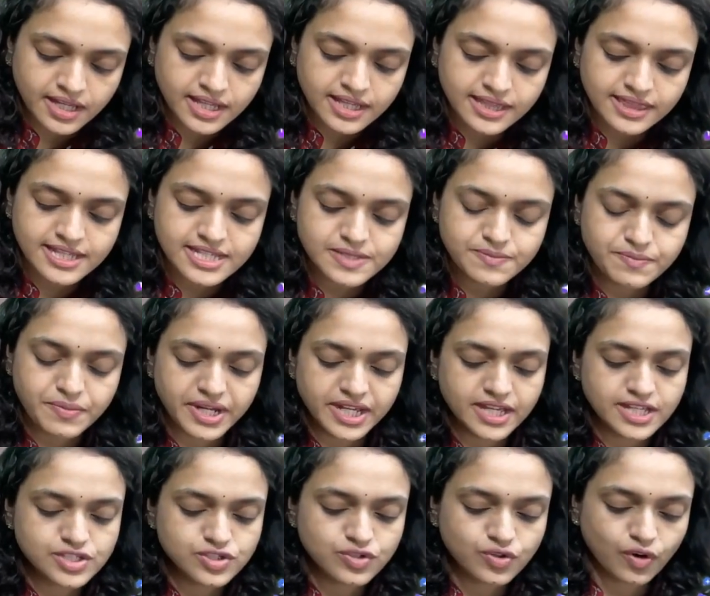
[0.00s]
This spring
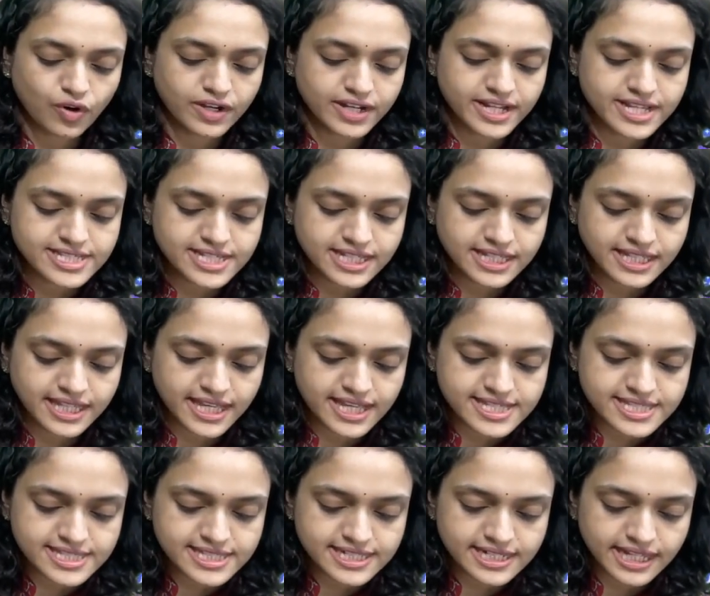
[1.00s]
is called as a
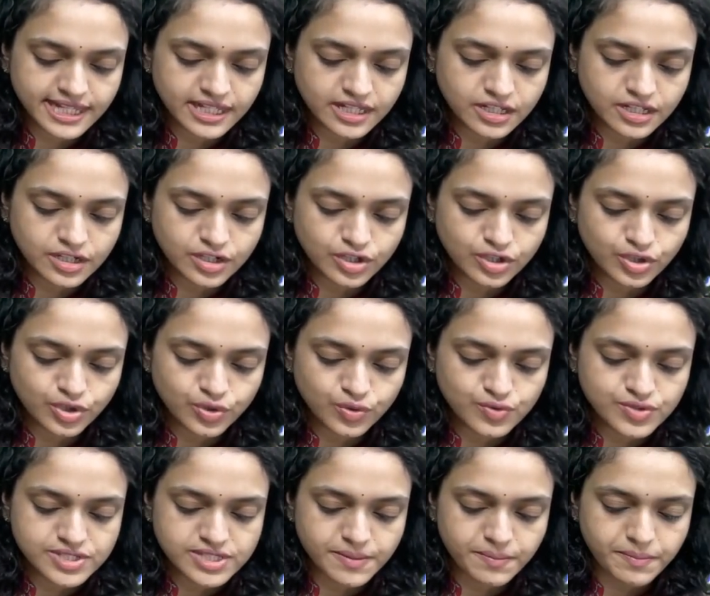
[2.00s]
Kessling tooth
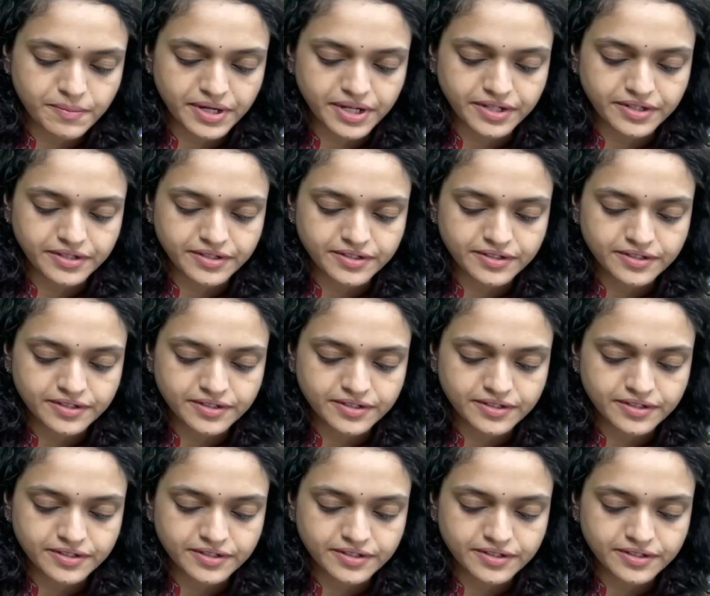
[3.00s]
separator.